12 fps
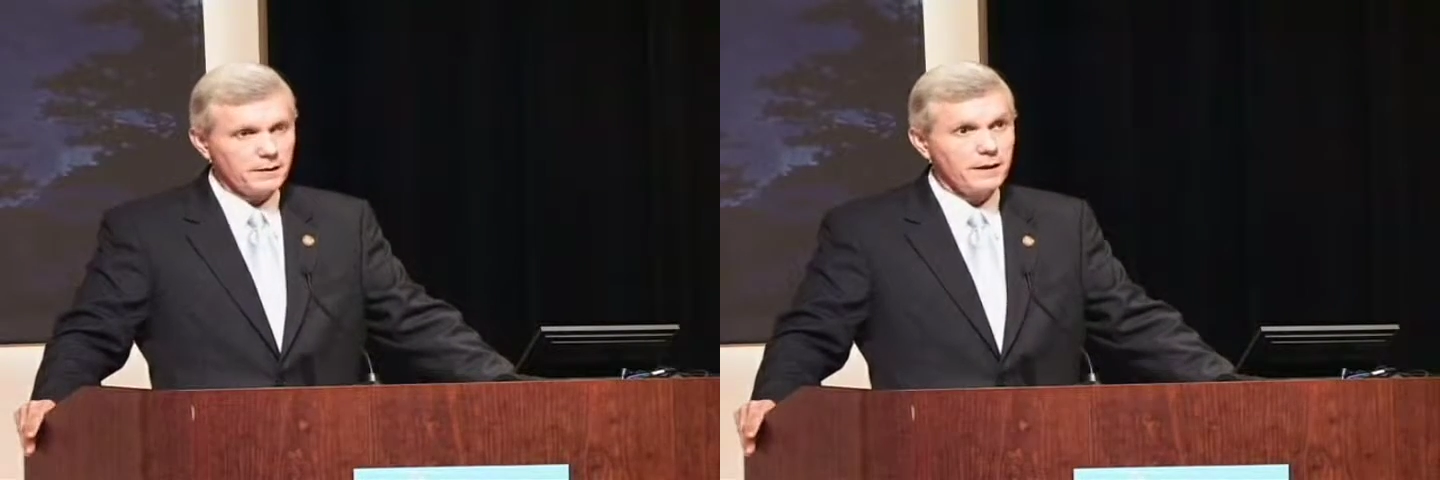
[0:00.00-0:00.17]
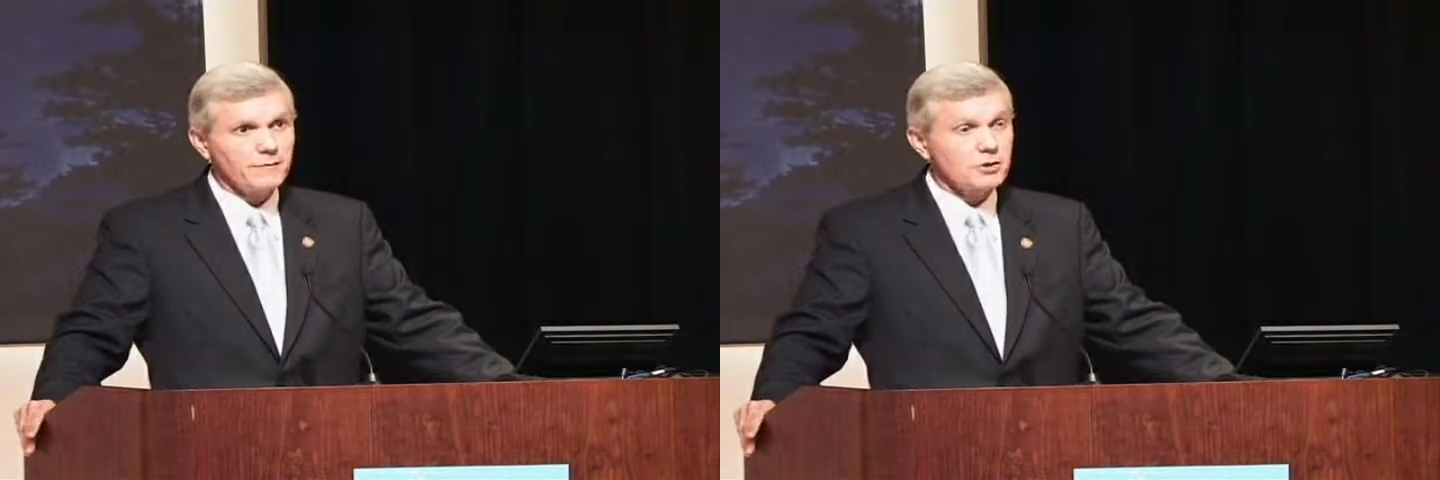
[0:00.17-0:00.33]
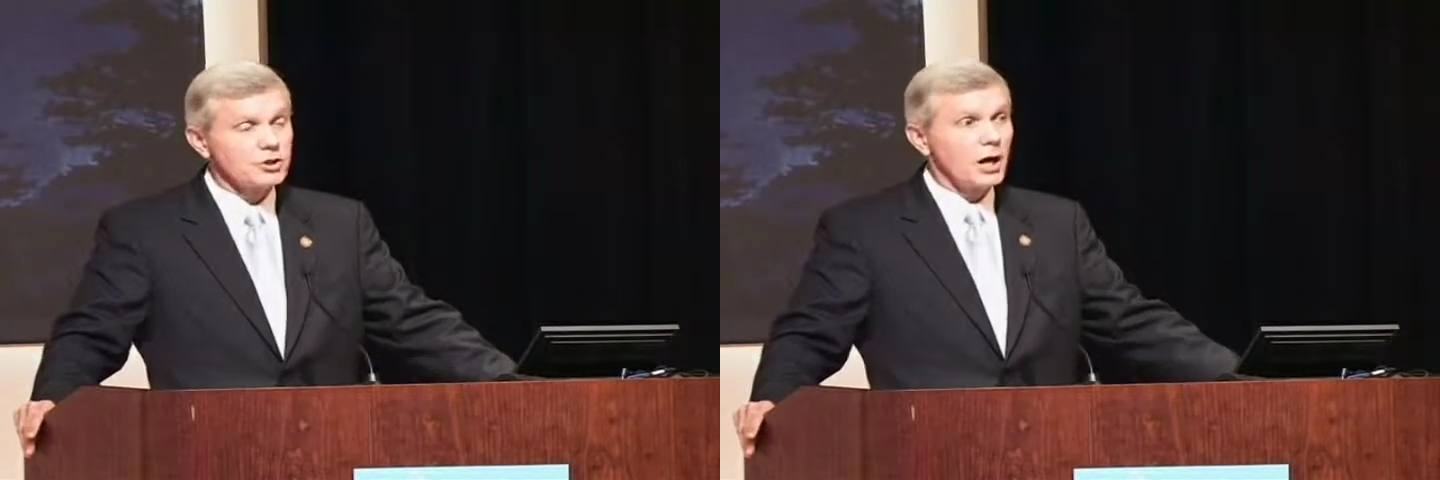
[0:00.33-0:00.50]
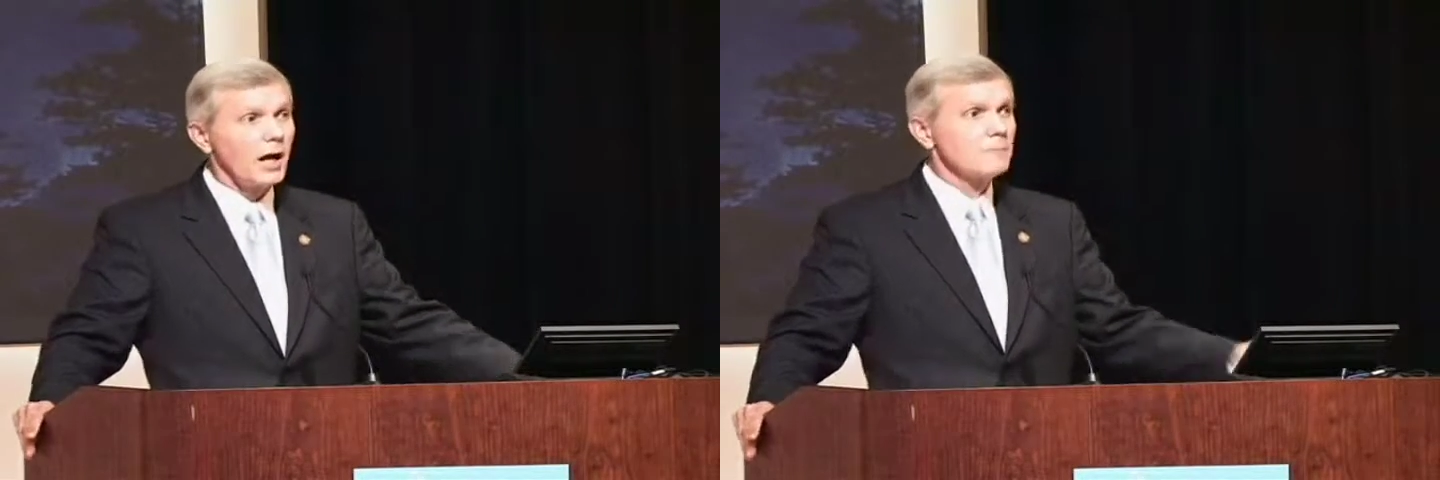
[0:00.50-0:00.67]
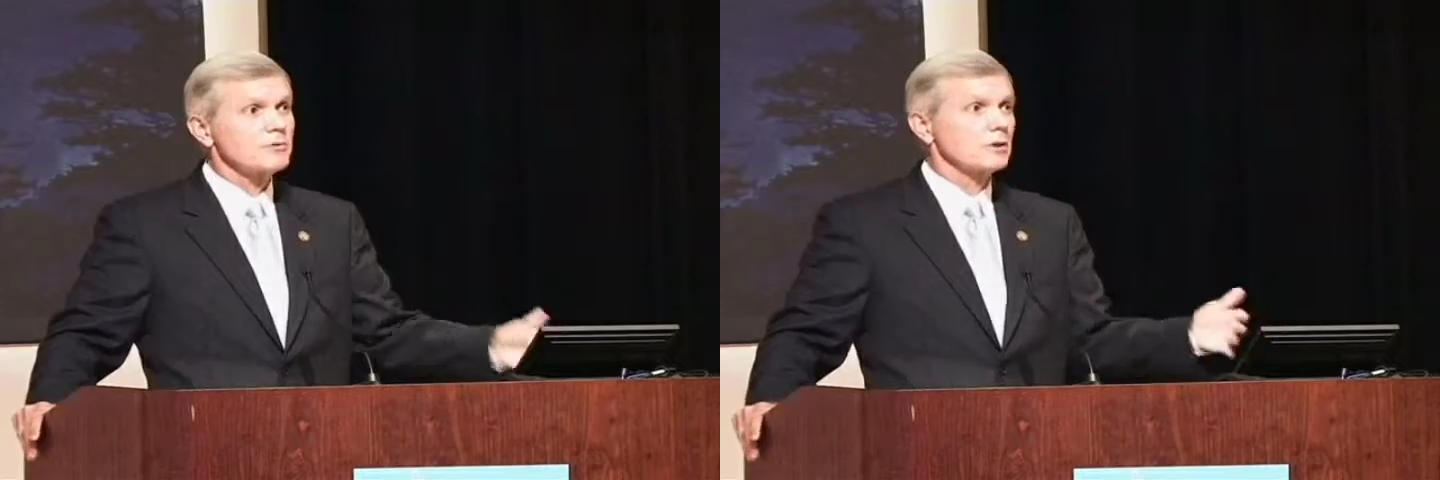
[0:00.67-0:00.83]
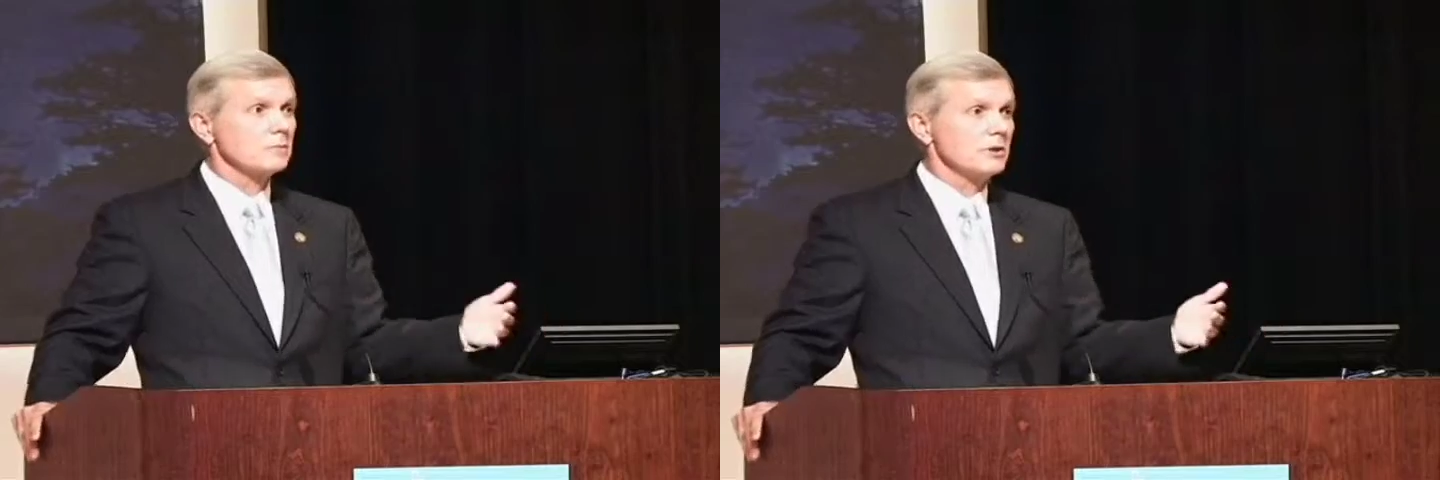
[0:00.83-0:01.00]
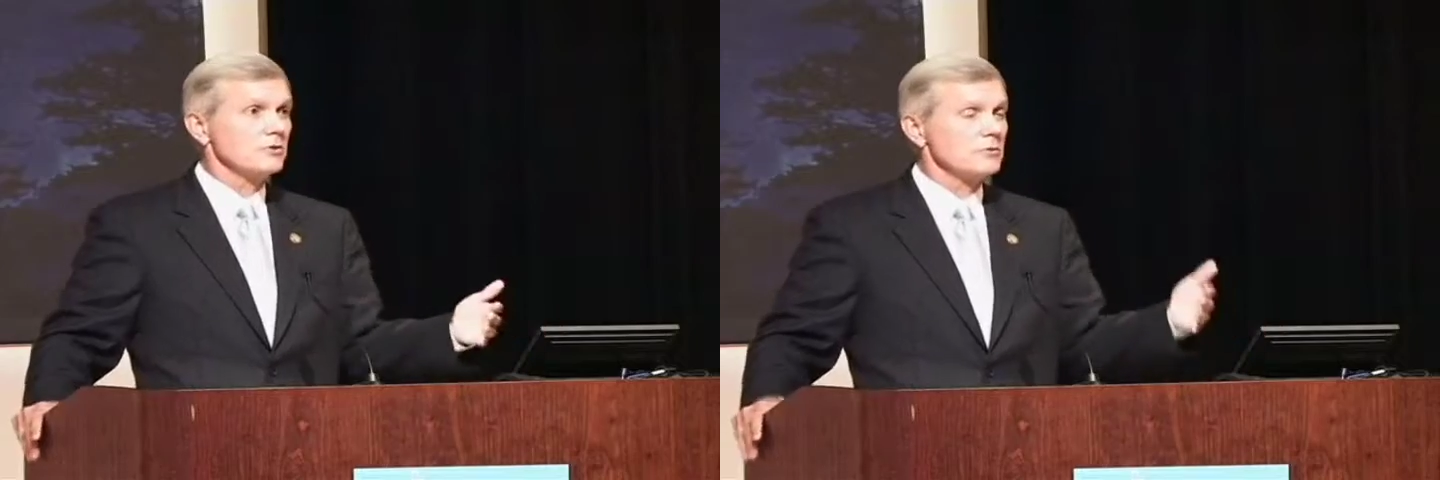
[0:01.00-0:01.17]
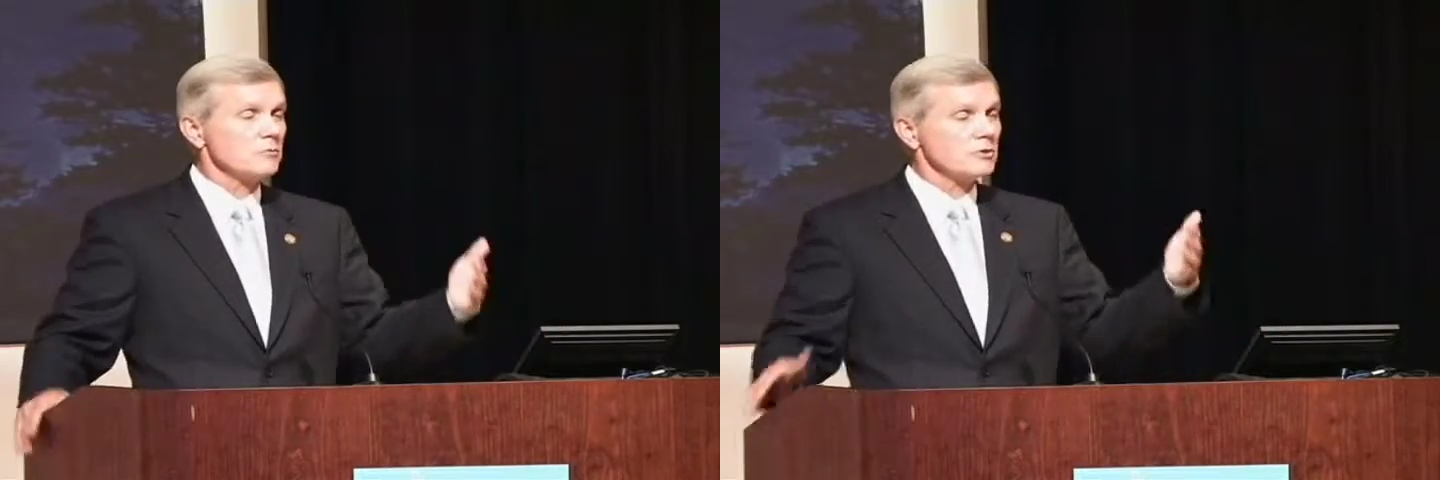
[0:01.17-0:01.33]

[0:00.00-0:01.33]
And the Jobs Commission,